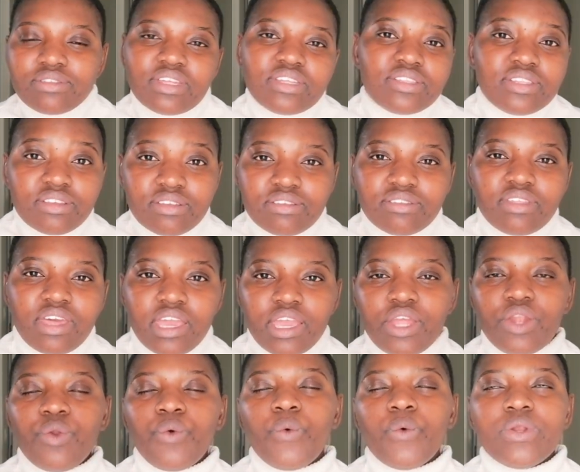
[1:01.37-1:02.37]
that they stay
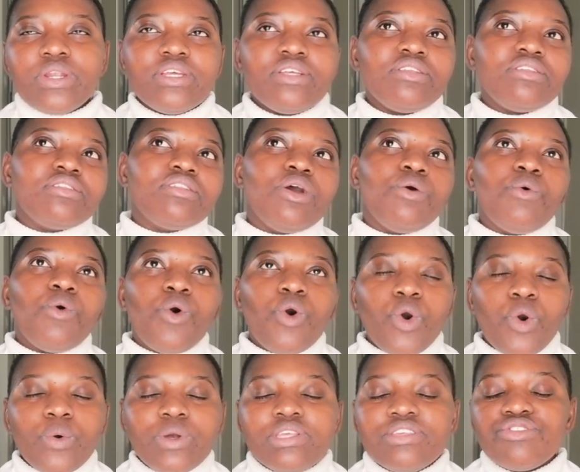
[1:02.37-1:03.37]
in audit they will
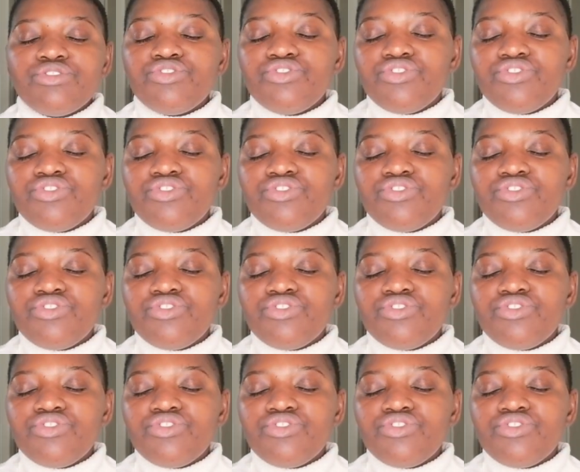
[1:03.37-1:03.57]
always